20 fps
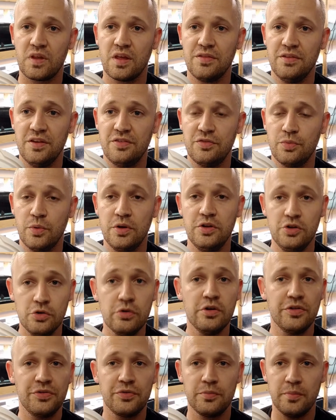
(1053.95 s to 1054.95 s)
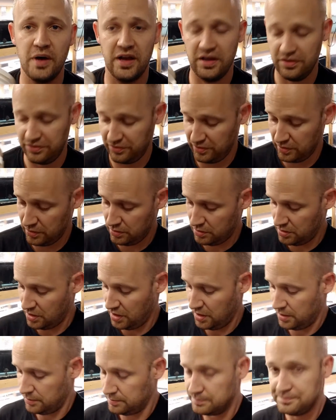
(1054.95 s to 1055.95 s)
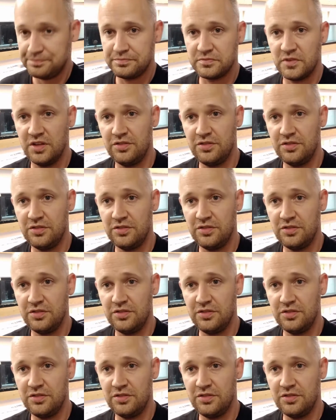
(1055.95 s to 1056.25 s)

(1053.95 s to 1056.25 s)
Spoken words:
This one, erythromycin,